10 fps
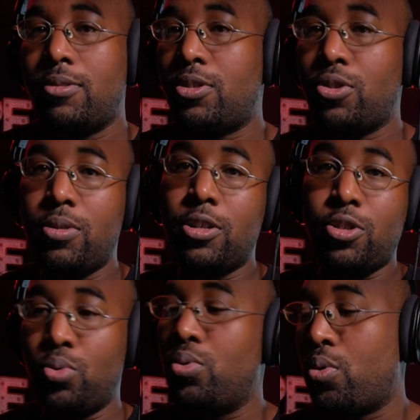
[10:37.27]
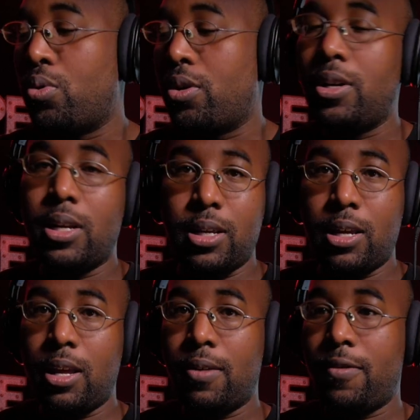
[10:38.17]
t the two chord in the
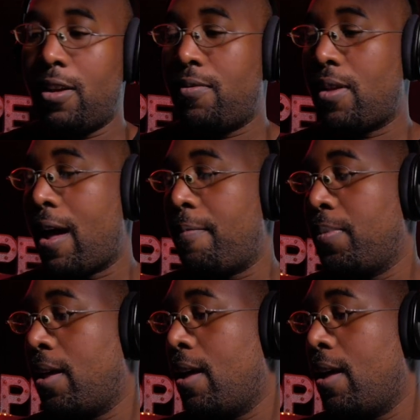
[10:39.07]
key of E flat.